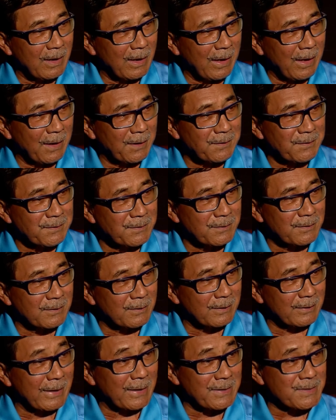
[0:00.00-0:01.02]
and
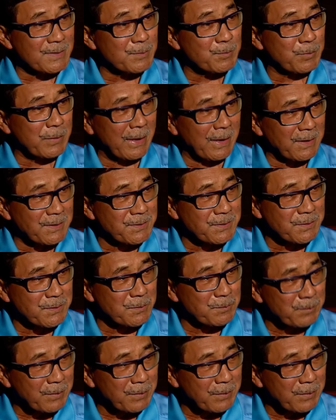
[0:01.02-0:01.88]
that's the price you